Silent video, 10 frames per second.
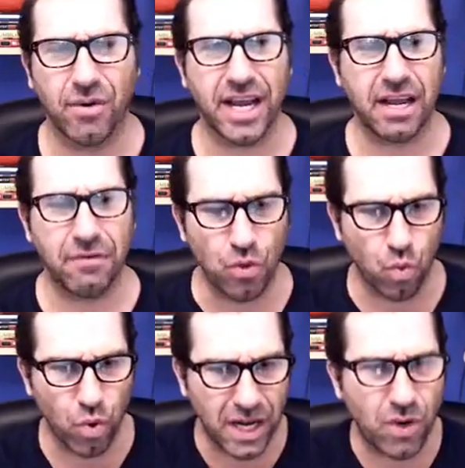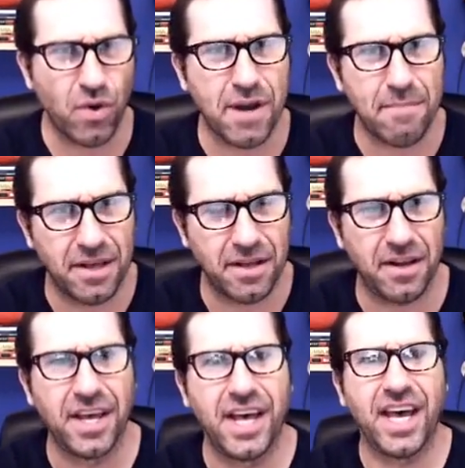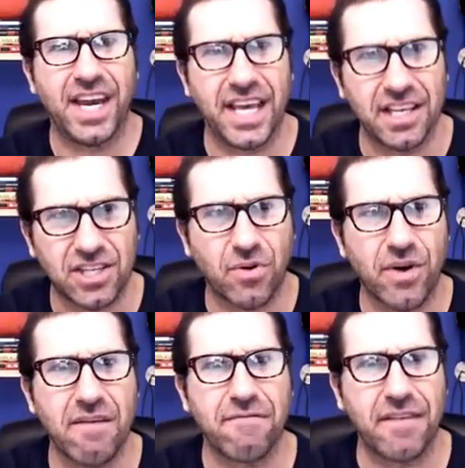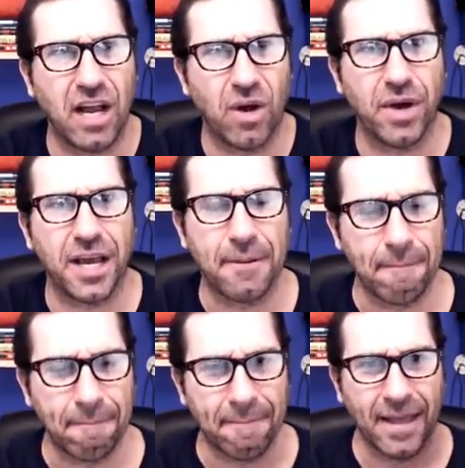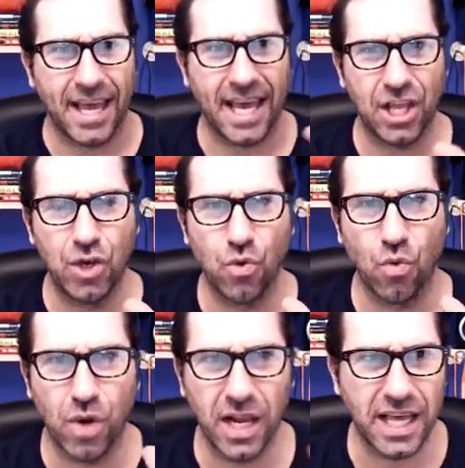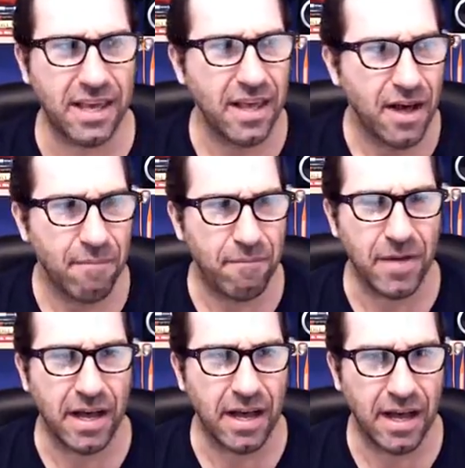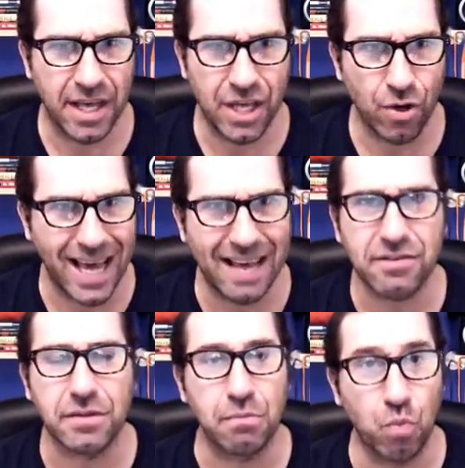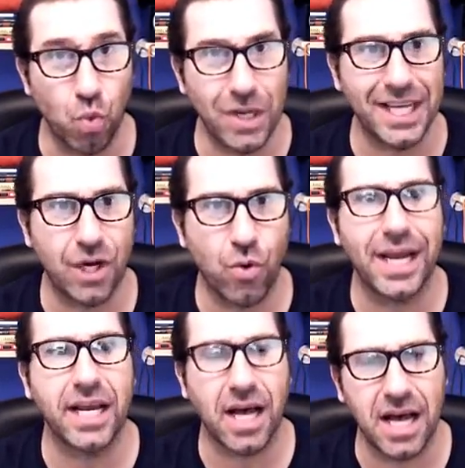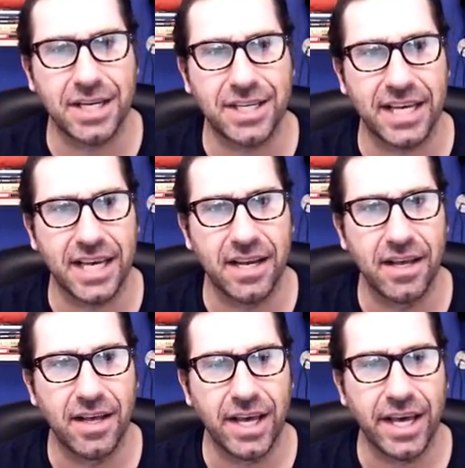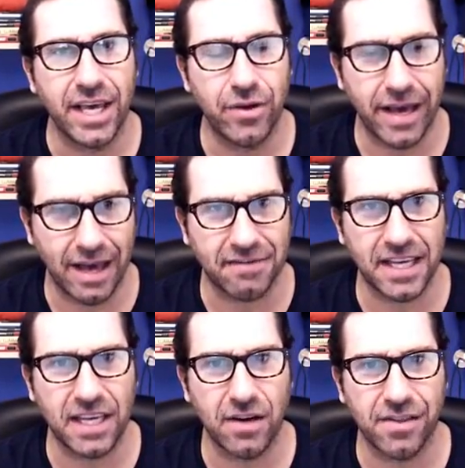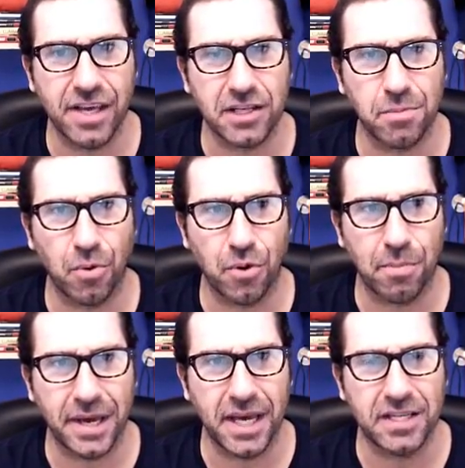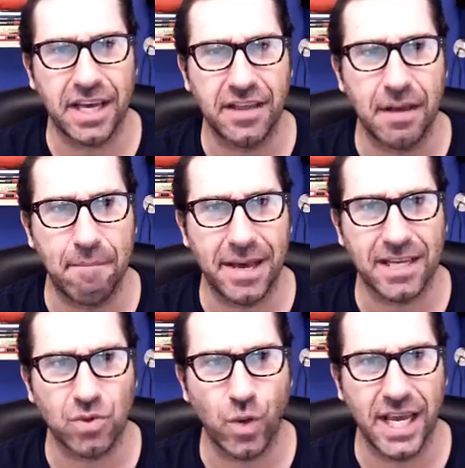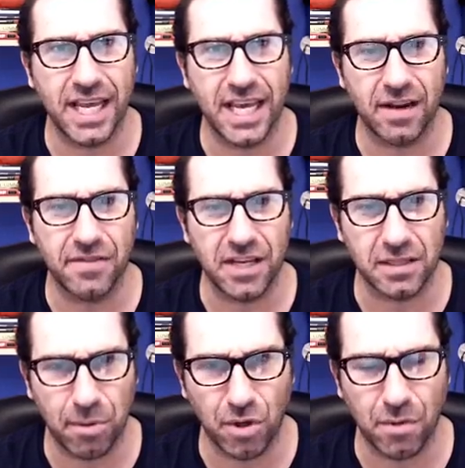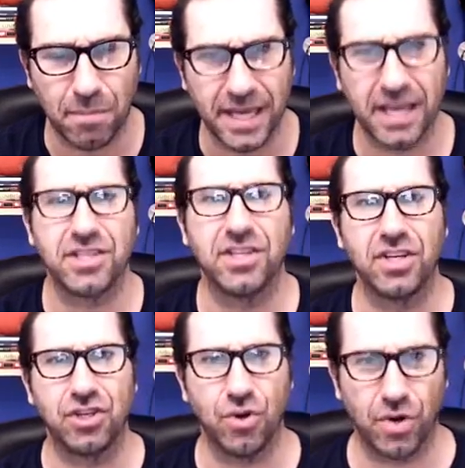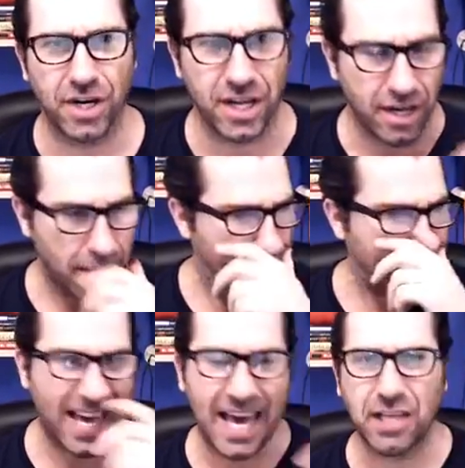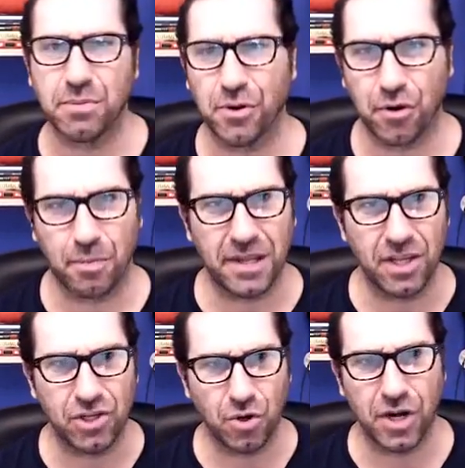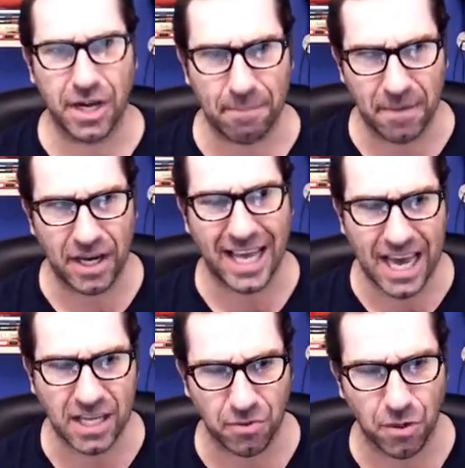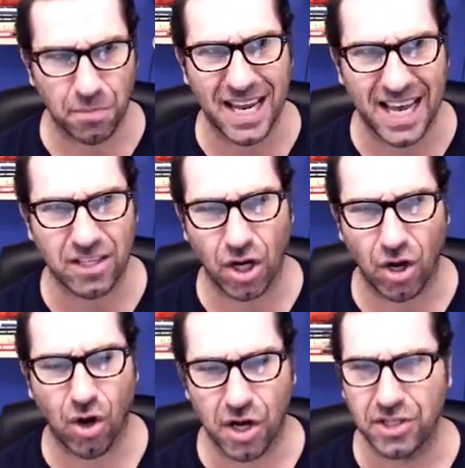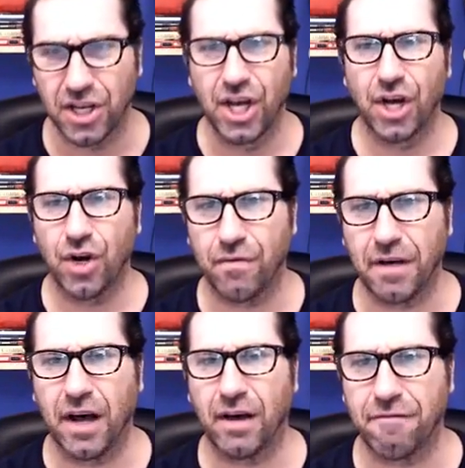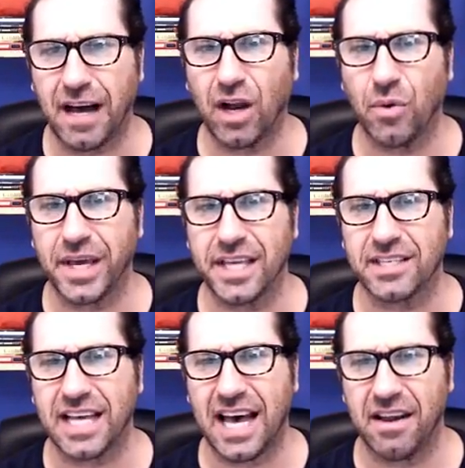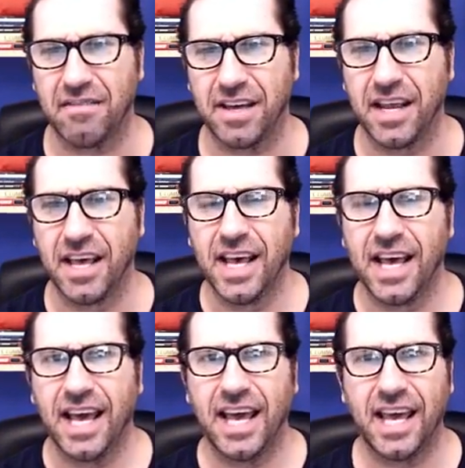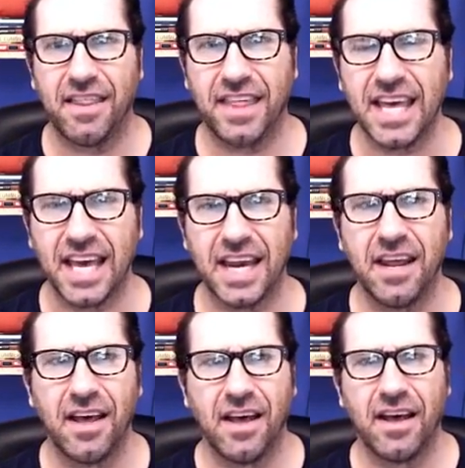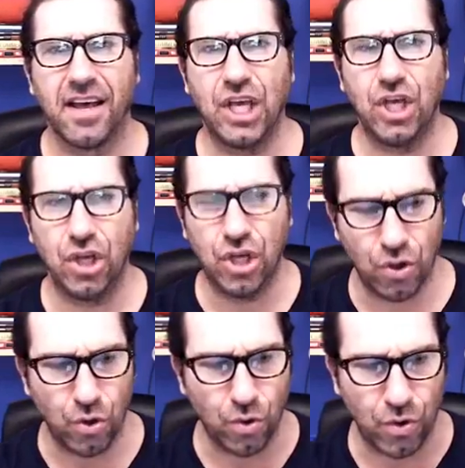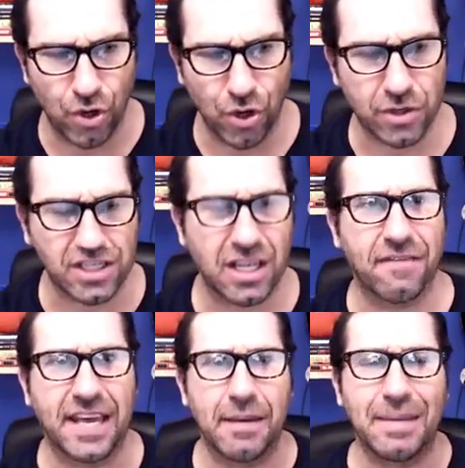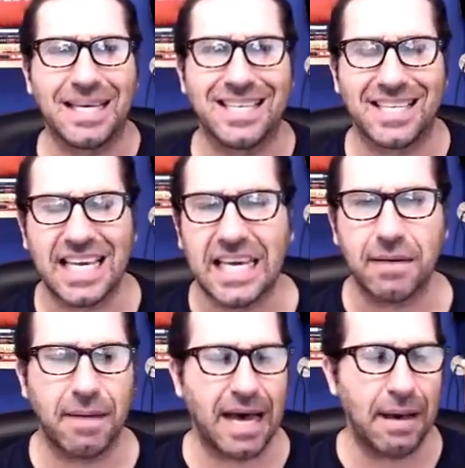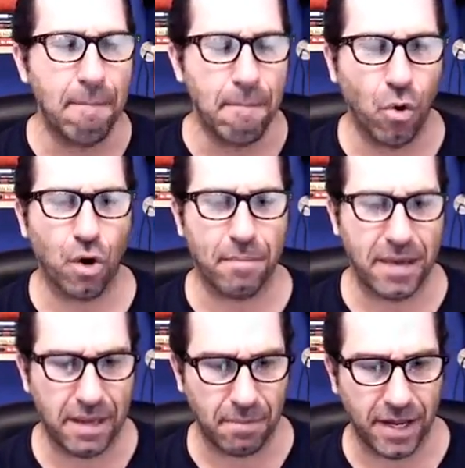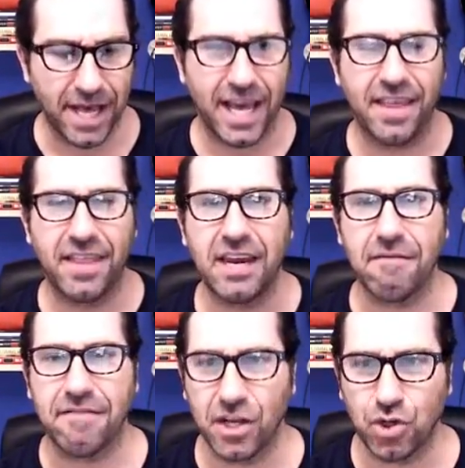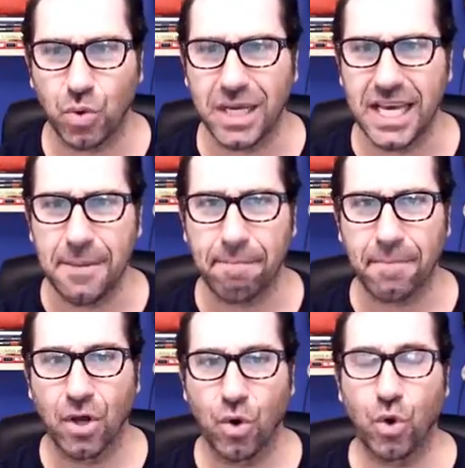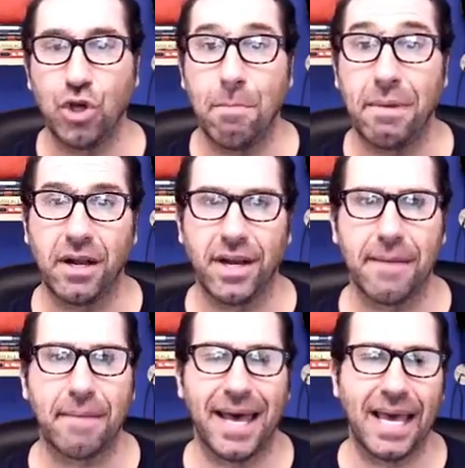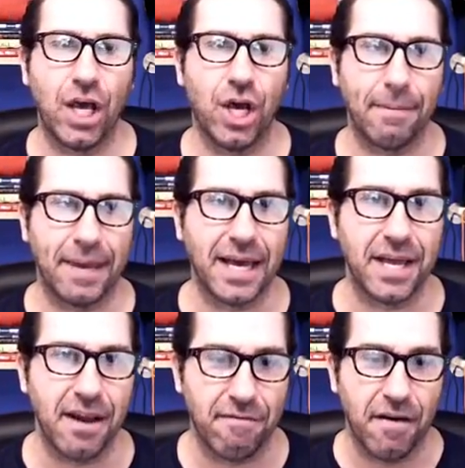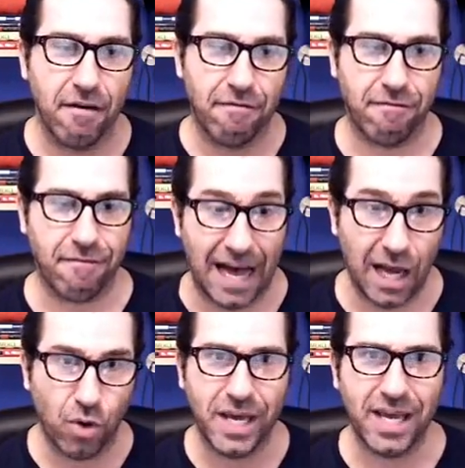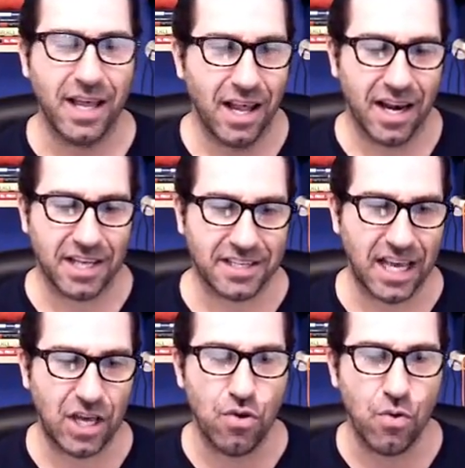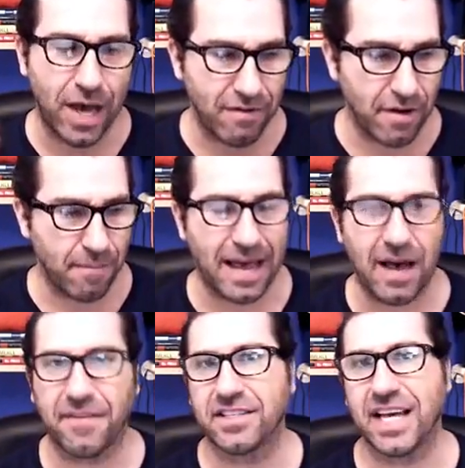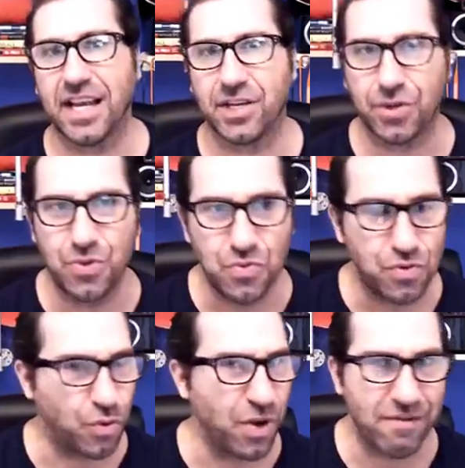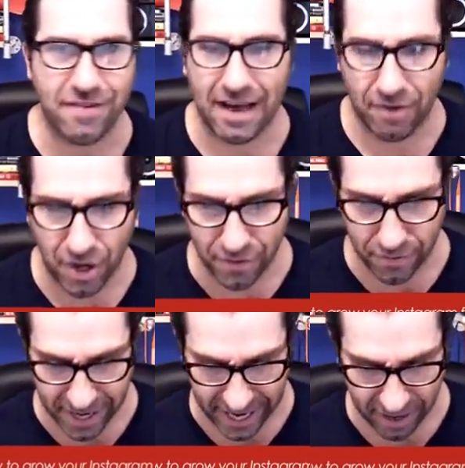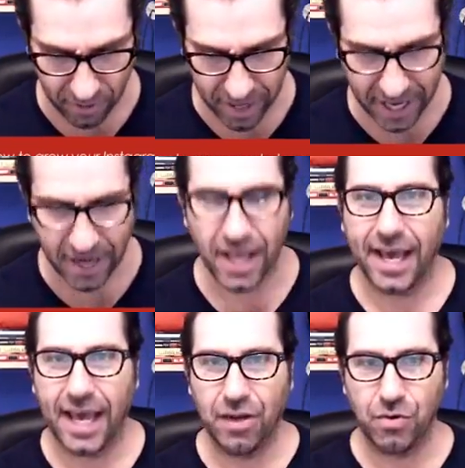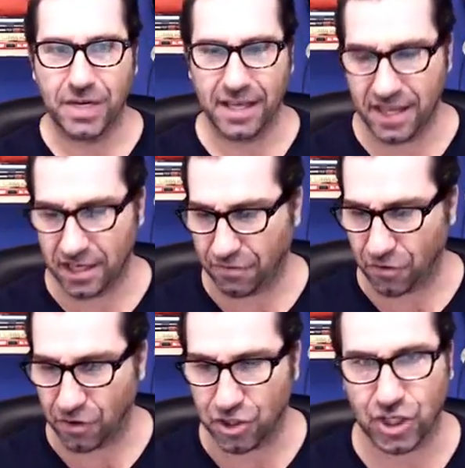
right? If you really want to build an Instagram following and you really, have some really great content, you have to get on the Explorer page. And the best way to get on the Explorer page is to join an engagement group, and then join an engagement group that has a large following inside of it. And then your stuff can be seen by more people. And then eventually, when you build up a good, big enough following, let's say you have an account that's got 2,500 now, right? And you did this for